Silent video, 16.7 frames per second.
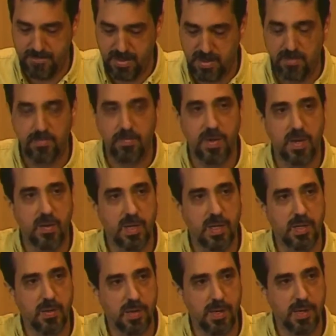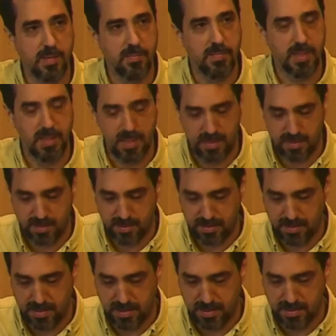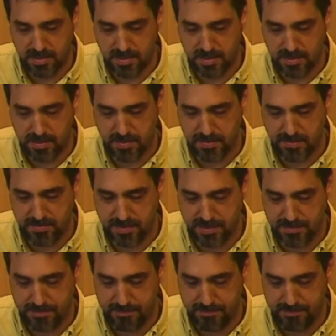the very crime he sought to prevent.